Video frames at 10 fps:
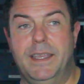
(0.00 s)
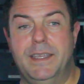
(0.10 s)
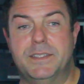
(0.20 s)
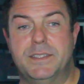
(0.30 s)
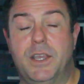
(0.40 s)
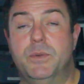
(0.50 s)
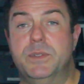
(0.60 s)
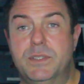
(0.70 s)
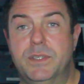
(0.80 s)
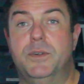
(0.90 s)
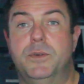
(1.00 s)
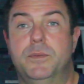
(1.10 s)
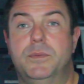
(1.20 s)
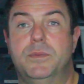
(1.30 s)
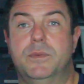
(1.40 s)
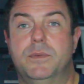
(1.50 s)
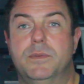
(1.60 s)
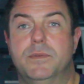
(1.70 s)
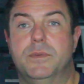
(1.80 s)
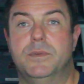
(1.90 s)
is I was still
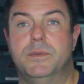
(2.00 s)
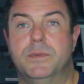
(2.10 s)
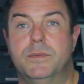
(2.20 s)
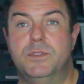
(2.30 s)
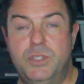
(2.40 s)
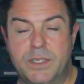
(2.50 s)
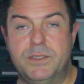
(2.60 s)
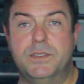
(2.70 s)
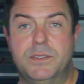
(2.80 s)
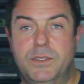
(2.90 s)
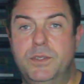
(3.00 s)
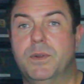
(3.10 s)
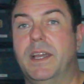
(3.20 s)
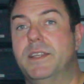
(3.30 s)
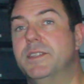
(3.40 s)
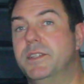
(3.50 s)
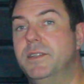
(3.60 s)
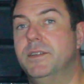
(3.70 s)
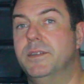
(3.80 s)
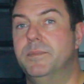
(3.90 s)
just utilizing
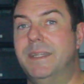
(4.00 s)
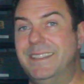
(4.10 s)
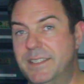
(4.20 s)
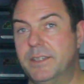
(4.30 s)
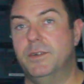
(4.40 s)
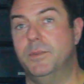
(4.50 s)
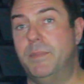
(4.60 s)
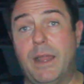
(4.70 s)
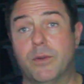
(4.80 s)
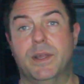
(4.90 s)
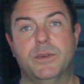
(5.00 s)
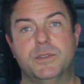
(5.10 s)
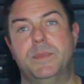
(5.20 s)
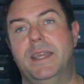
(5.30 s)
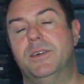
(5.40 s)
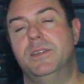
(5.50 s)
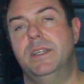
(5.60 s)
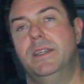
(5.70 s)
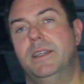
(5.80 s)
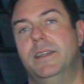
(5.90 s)
my single powerhouse male,
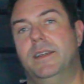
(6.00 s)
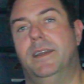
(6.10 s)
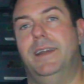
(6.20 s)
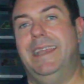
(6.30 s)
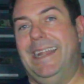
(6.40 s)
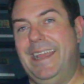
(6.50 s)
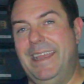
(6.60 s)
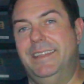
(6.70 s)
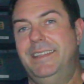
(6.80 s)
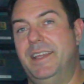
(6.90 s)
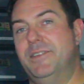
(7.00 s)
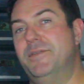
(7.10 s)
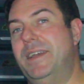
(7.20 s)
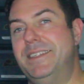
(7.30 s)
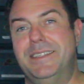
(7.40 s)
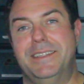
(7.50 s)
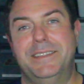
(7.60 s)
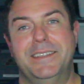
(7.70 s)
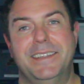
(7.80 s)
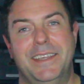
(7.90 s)
and I hadn't yet invested
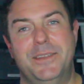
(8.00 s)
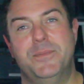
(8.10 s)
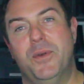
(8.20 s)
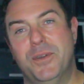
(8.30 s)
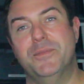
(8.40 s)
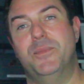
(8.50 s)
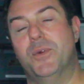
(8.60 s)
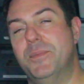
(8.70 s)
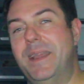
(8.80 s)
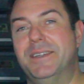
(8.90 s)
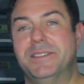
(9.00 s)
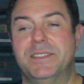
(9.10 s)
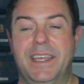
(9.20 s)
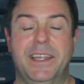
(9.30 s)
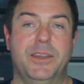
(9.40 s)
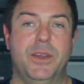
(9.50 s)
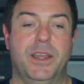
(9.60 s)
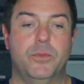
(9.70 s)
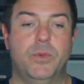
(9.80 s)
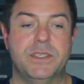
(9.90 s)
in more males, and
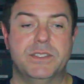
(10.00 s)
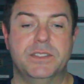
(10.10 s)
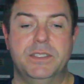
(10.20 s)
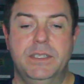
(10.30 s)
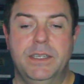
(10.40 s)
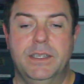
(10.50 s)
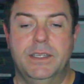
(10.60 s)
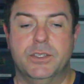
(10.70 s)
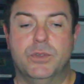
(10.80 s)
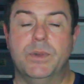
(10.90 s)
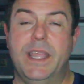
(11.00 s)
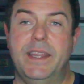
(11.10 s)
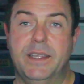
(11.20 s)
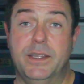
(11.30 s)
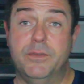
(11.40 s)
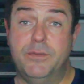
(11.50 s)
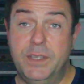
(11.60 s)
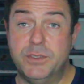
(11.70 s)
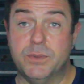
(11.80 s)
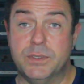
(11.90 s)
I wasn't creating enough
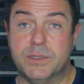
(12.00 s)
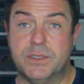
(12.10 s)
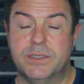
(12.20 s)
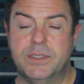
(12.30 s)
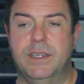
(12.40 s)
visuals